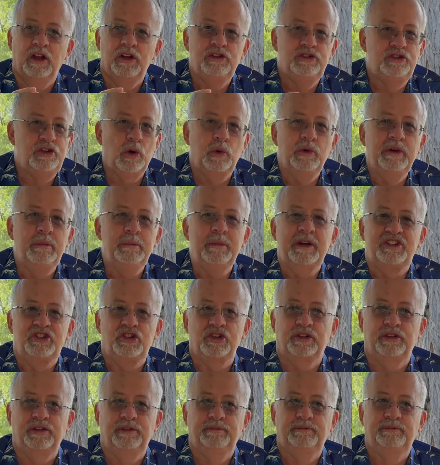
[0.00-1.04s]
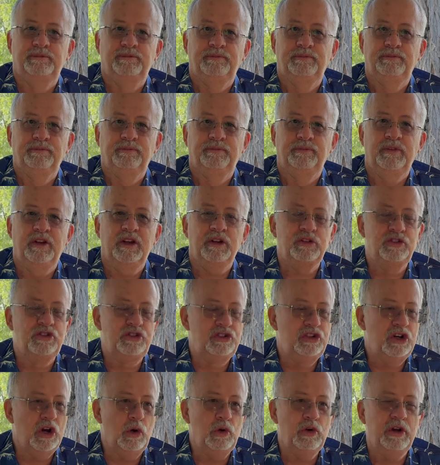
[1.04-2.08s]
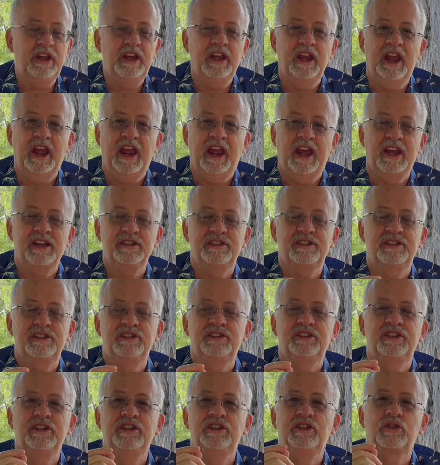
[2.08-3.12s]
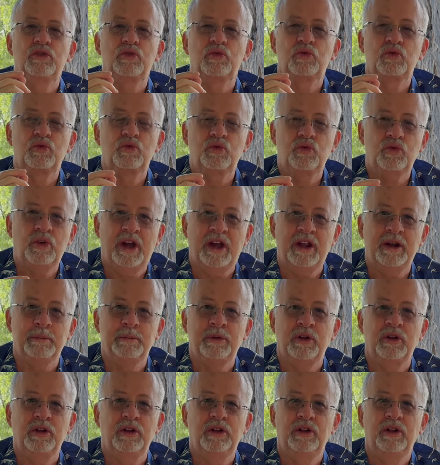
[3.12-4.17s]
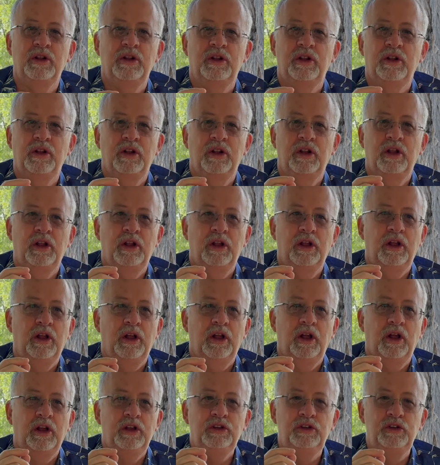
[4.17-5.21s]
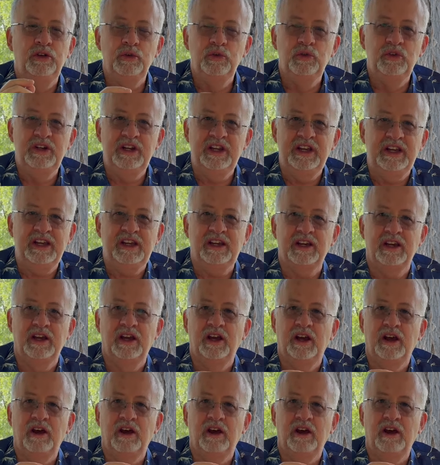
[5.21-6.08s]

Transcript: Joni Mitchell. Now, Joni has this incredible, unique